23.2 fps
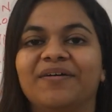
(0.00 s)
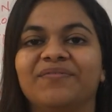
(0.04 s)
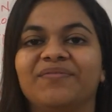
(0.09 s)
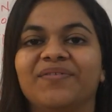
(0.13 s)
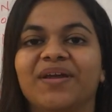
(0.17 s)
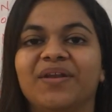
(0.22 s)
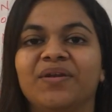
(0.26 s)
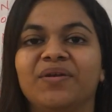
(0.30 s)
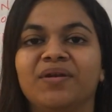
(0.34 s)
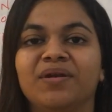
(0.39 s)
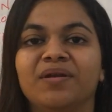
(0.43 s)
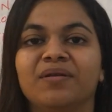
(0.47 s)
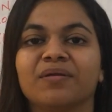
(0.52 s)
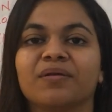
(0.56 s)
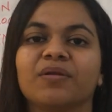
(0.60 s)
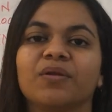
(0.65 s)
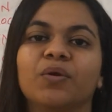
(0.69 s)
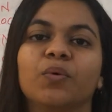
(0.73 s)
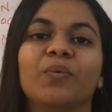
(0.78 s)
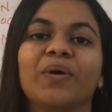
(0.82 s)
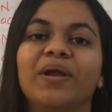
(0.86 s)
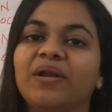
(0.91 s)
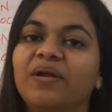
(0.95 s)

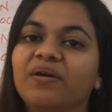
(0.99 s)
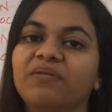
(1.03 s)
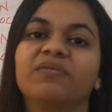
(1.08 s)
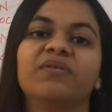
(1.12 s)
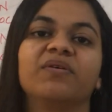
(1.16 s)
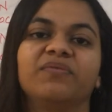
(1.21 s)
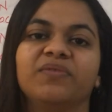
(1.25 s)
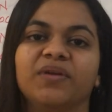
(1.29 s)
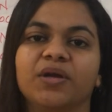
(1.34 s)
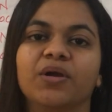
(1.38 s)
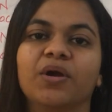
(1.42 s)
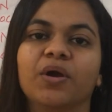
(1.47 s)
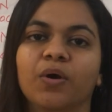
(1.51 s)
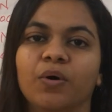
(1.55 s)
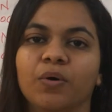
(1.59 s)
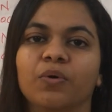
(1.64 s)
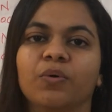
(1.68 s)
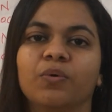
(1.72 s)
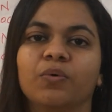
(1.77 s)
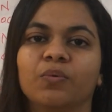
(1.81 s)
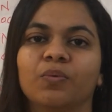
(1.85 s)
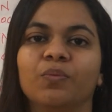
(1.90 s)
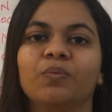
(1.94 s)
Wherever we
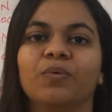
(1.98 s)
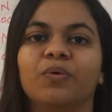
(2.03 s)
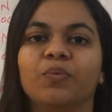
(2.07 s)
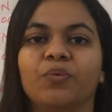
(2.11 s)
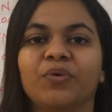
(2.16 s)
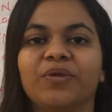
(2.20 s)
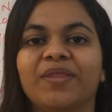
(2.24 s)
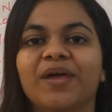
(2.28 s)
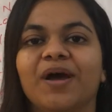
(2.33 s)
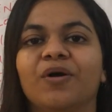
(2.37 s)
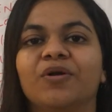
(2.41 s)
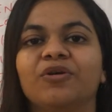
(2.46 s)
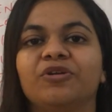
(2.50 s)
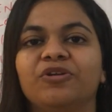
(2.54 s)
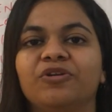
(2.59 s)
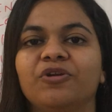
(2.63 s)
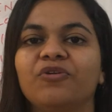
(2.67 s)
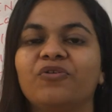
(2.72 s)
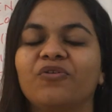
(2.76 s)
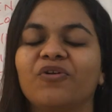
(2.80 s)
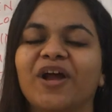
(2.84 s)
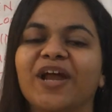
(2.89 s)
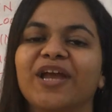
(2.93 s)
go, without,
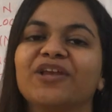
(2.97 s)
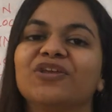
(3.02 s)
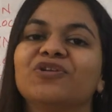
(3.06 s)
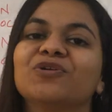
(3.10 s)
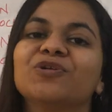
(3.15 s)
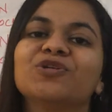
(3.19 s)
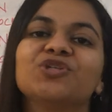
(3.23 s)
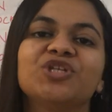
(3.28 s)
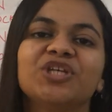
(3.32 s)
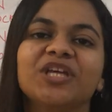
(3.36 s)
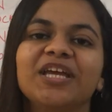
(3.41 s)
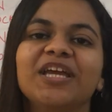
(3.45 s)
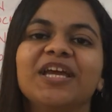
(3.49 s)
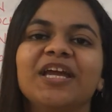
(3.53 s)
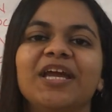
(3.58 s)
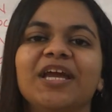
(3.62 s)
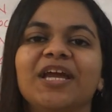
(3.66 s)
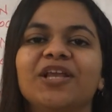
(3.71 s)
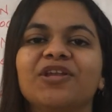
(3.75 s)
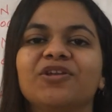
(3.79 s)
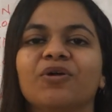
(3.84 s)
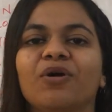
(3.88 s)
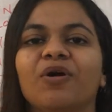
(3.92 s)
you know, trying to
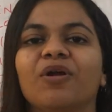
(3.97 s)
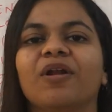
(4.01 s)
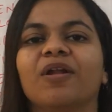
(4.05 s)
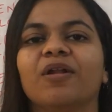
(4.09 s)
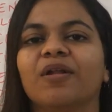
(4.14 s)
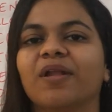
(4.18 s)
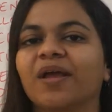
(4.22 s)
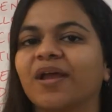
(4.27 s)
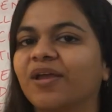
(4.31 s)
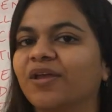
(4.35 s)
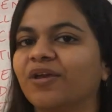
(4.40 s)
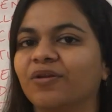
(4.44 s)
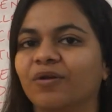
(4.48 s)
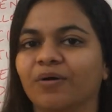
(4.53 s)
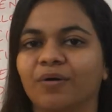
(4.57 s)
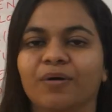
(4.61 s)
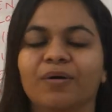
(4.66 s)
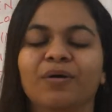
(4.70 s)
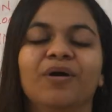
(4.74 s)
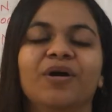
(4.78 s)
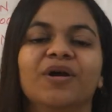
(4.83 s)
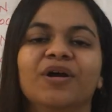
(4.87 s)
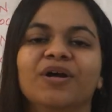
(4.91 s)
cheat or, like, you
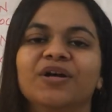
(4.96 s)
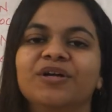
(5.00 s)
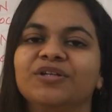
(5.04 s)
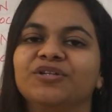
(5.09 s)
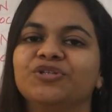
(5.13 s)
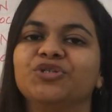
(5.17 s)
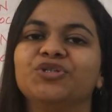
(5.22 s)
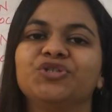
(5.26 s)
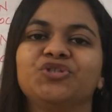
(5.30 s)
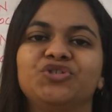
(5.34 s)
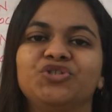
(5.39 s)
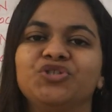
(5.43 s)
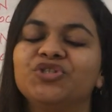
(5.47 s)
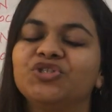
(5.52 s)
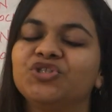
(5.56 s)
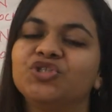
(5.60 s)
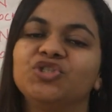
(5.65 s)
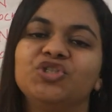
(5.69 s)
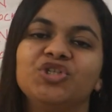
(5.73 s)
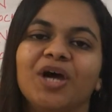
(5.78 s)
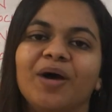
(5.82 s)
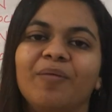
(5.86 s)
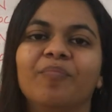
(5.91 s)
know,
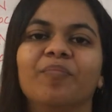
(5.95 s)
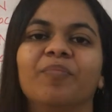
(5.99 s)
just